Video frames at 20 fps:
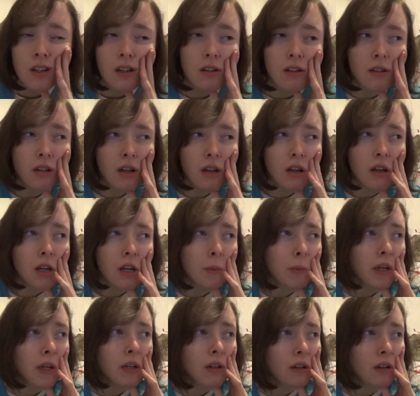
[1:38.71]
okay can
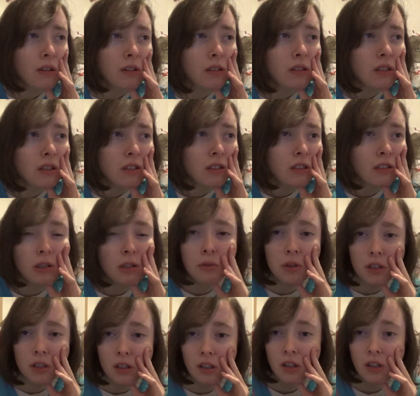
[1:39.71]
we get on to it can
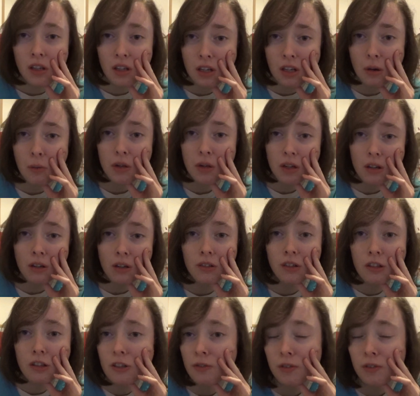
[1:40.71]
we on can we get on
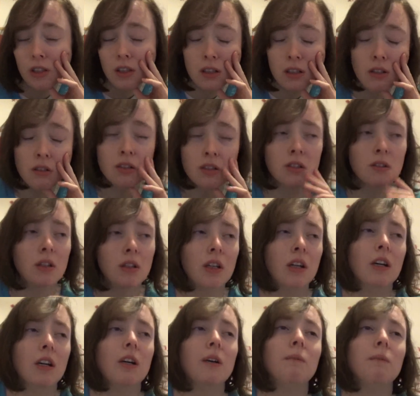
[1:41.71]
to something else so
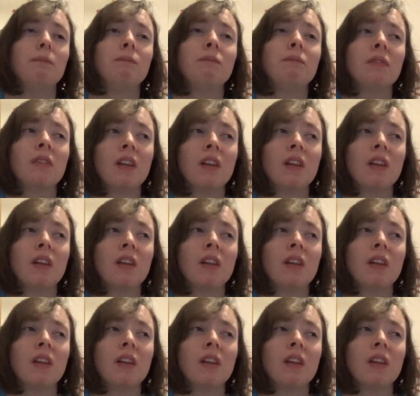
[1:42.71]
yeah um